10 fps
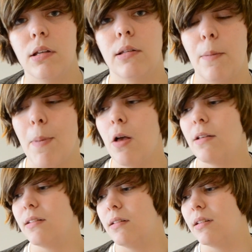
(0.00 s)
Now
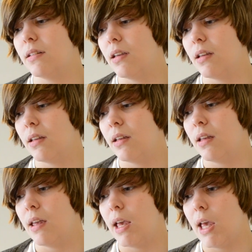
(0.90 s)
personally,
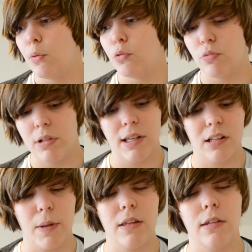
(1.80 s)
it was really
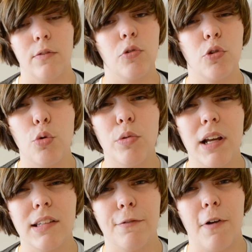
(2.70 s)
expensive. It was
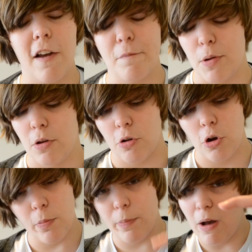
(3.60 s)
$2.95 per
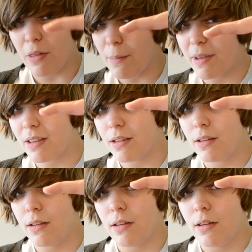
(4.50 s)
cup, about that big.
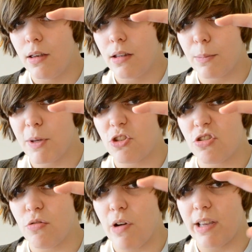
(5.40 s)
The
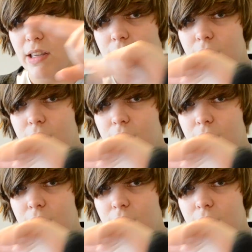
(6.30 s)
picture right